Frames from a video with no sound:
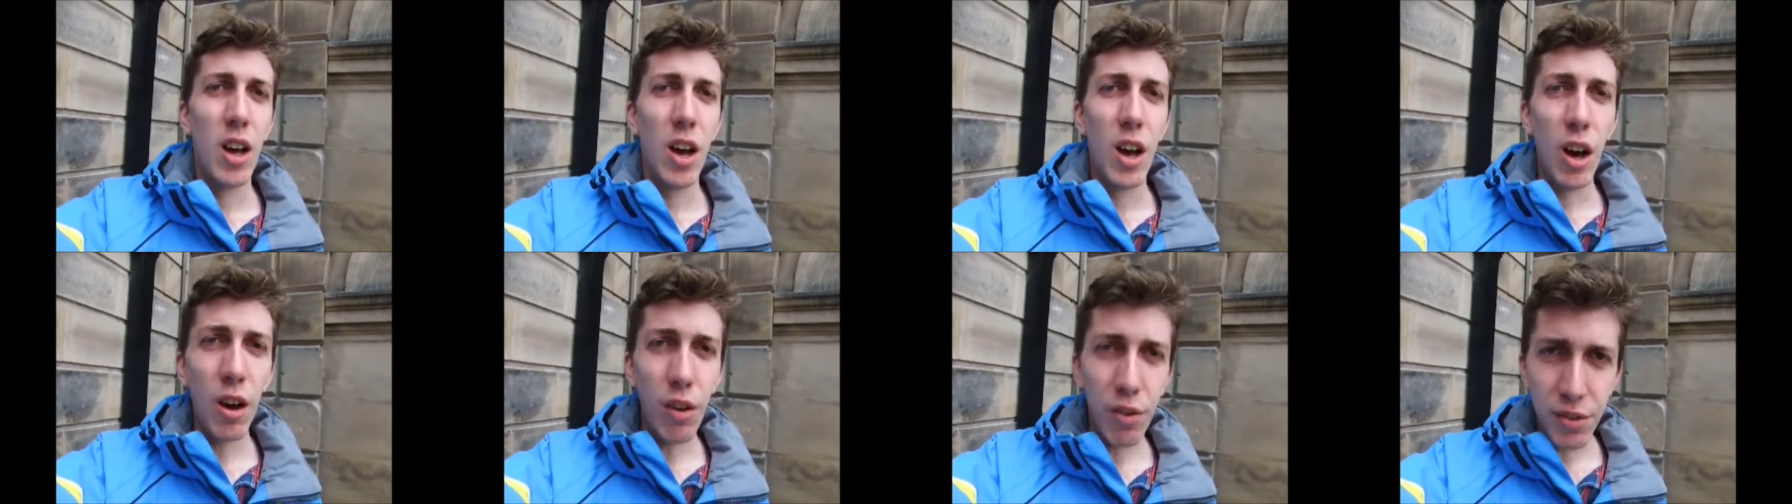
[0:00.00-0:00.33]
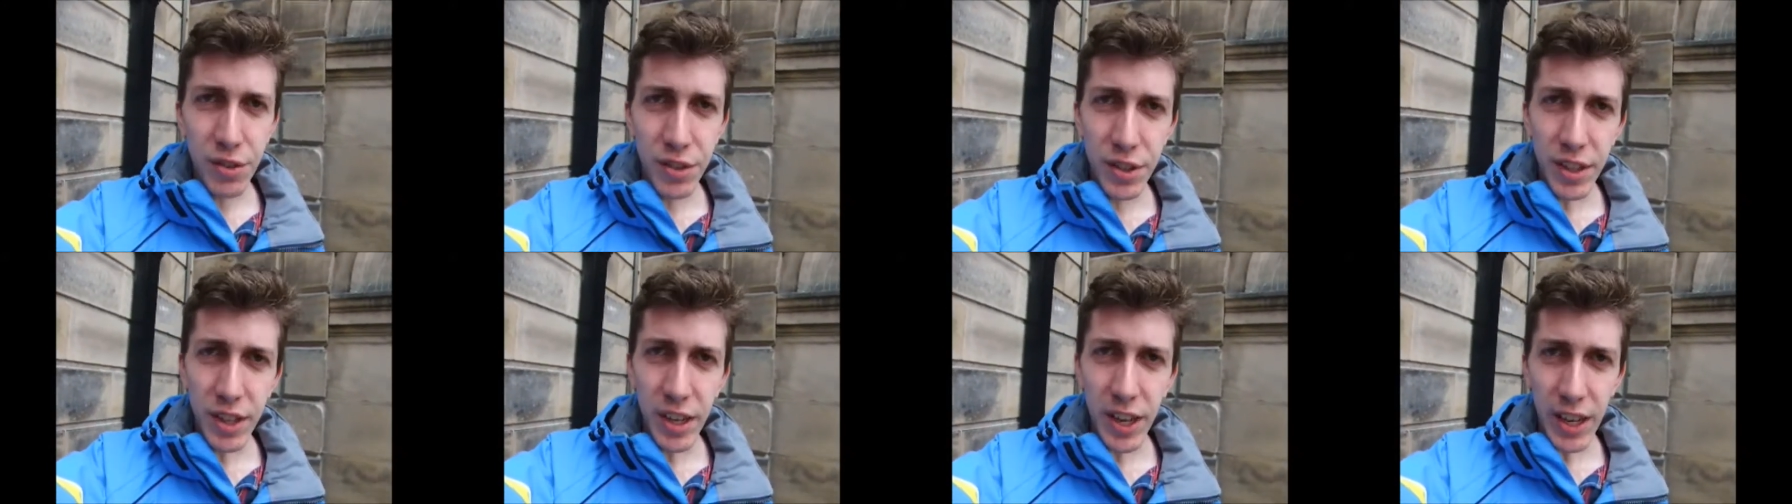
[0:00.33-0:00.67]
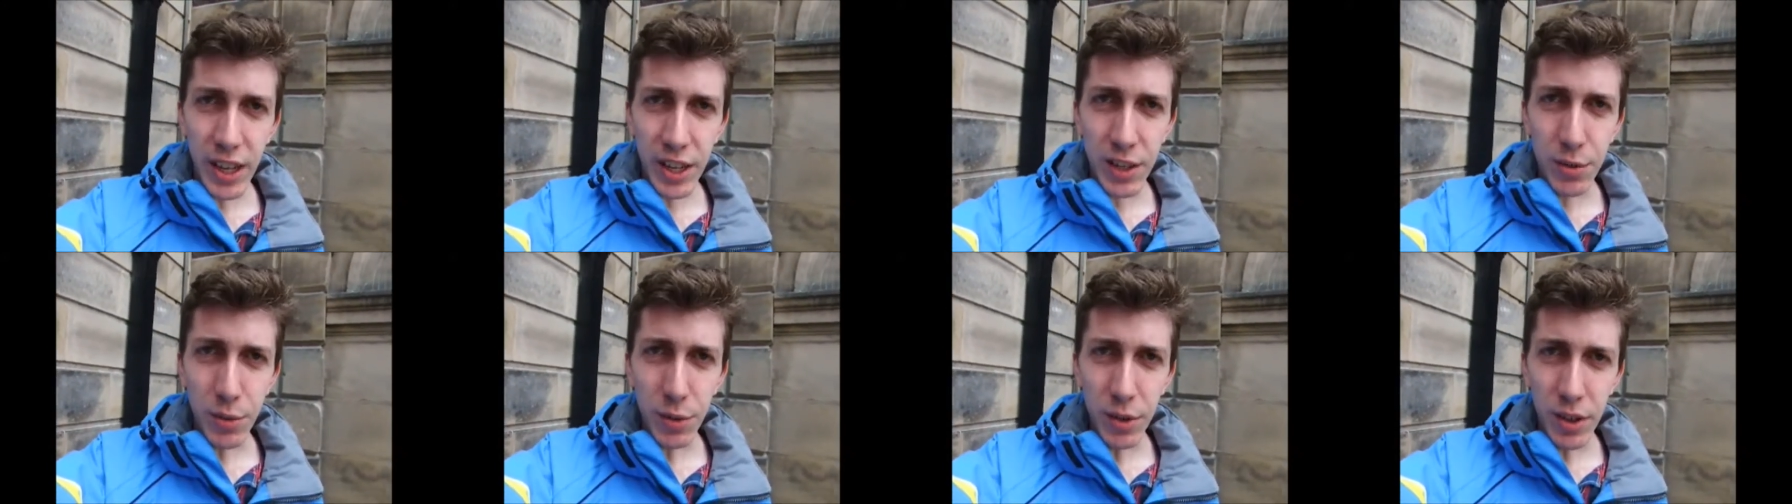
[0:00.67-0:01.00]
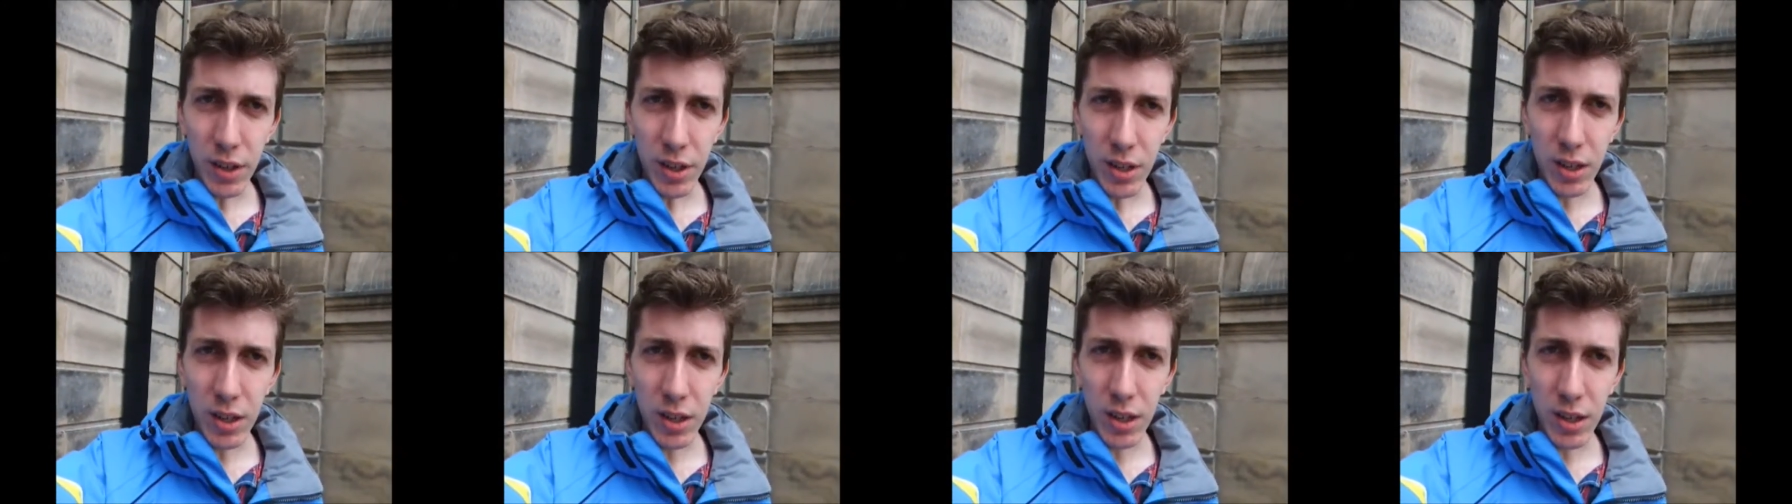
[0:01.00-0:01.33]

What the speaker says: Off to the next one.